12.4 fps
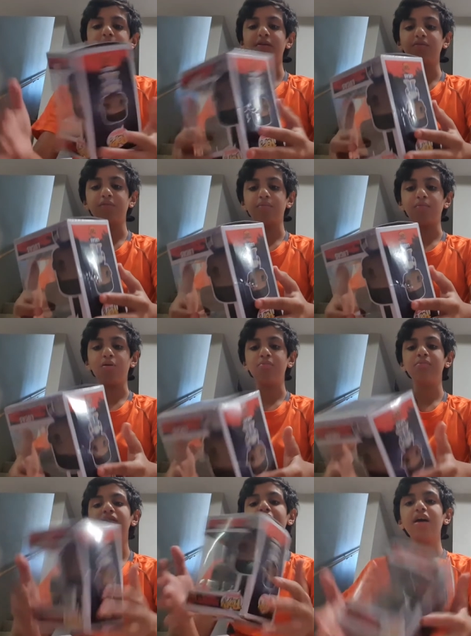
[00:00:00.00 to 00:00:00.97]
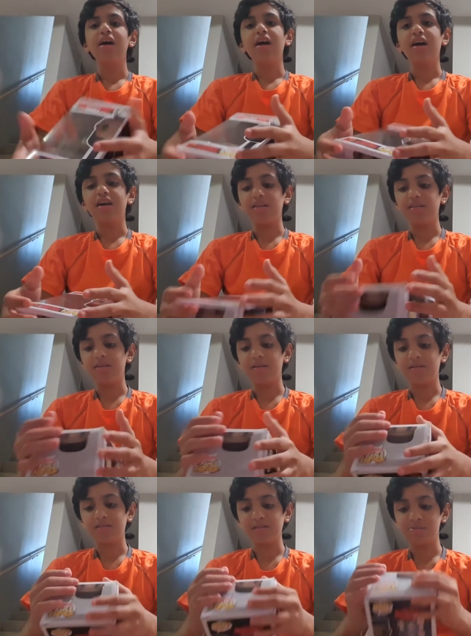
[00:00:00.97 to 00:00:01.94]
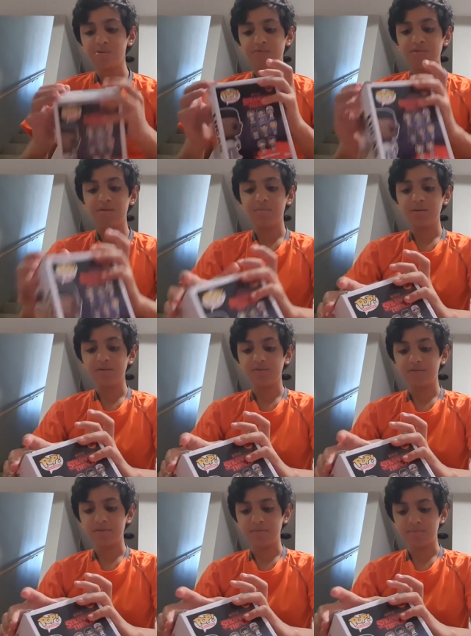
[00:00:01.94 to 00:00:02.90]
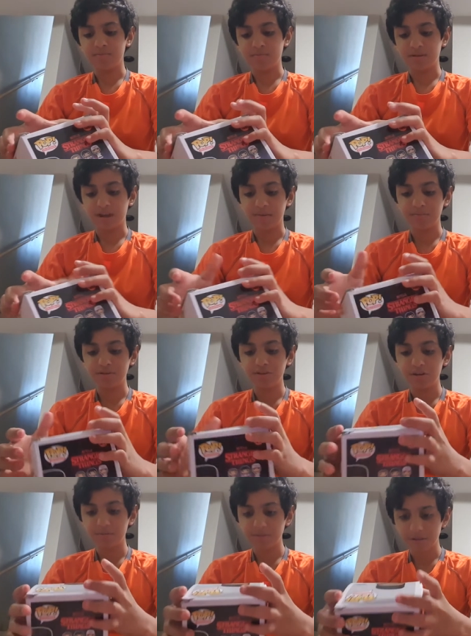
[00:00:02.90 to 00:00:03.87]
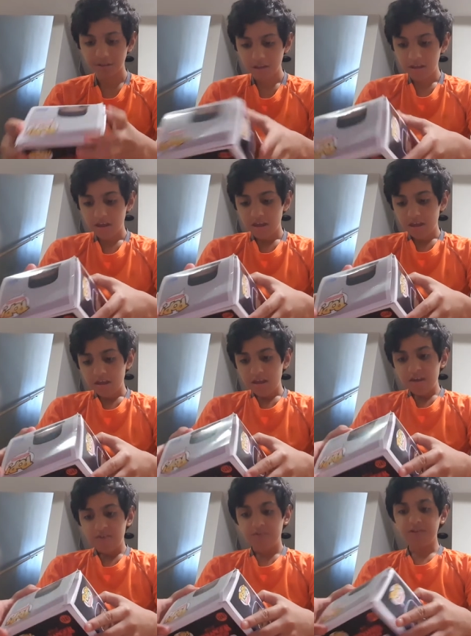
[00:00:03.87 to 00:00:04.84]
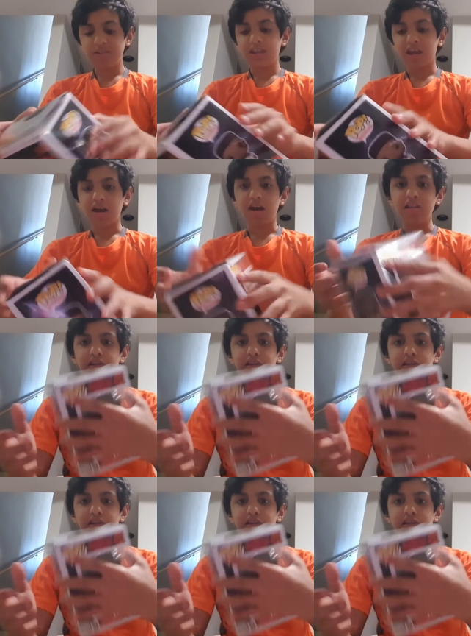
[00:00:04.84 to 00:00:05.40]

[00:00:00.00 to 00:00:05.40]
bought from Walmart, and uh, some of them are from GameStop. First, I got